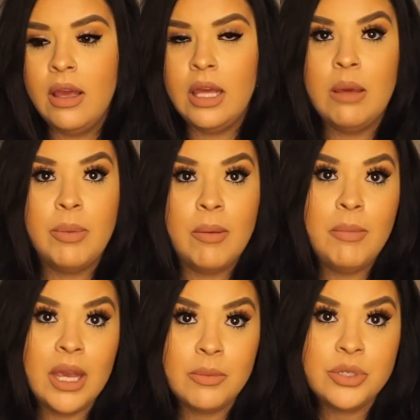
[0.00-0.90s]
keep up
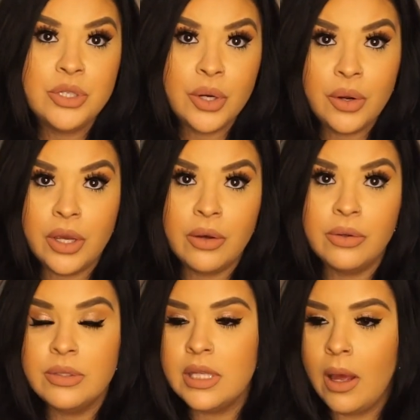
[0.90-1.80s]
makeup
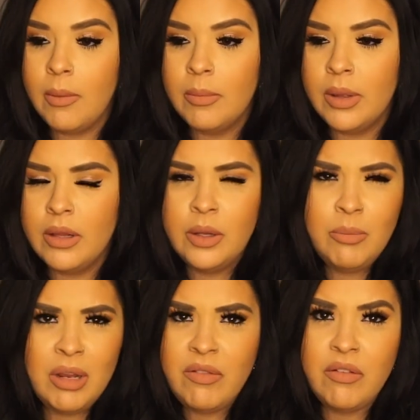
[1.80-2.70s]
tutorials, a little
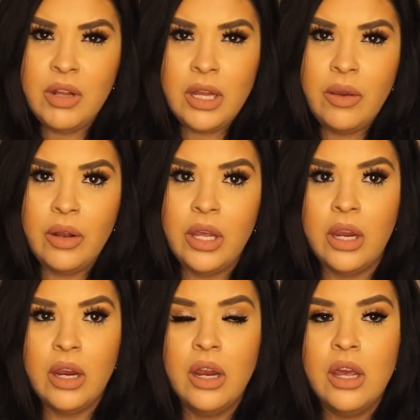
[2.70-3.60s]
bit of everything on
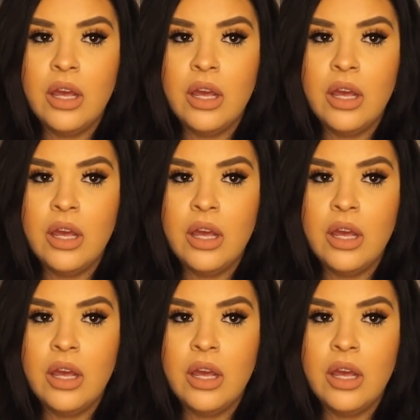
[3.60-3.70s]
here.